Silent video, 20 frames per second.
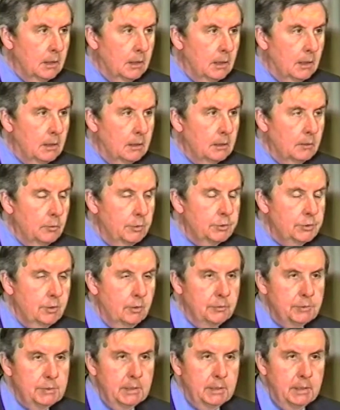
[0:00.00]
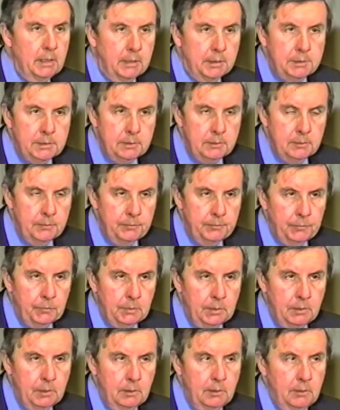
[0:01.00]
uh, which goes against
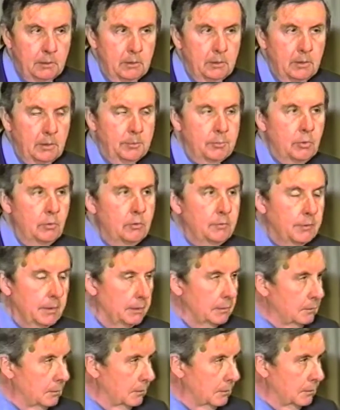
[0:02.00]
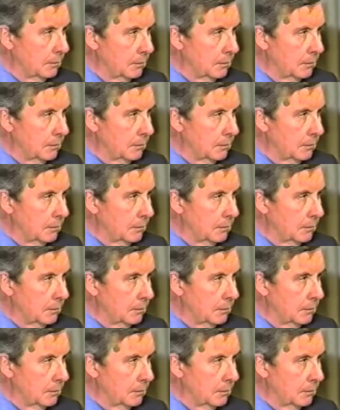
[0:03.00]
the proven